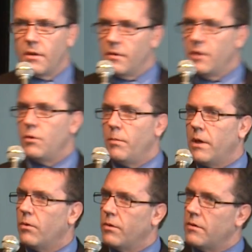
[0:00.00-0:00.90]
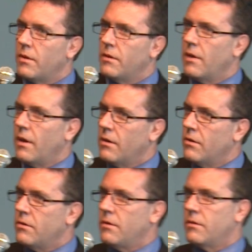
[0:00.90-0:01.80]
that you make all these other
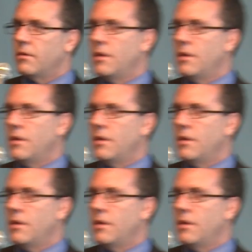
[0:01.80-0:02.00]
diagnoses.